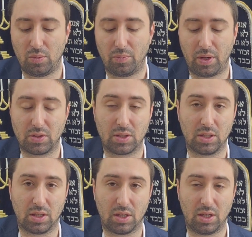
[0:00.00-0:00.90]

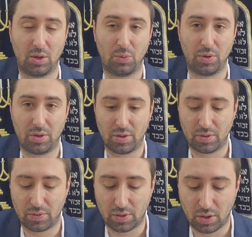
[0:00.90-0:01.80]
Basically, it would,
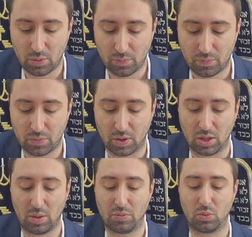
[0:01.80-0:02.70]
the
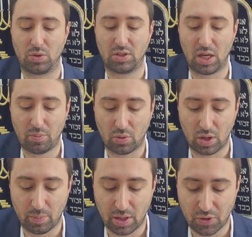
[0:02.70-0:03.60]
limbs would
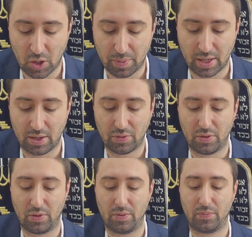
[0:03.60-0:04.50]
separate by the time it got
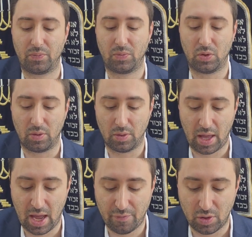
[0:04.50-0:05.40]
to the
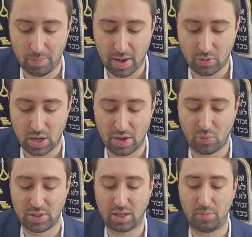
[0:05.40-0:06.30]
half of the mountain,
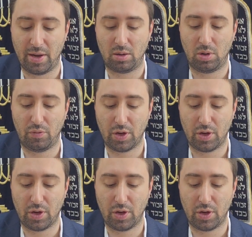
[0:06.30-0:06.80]
halfway down the mountain.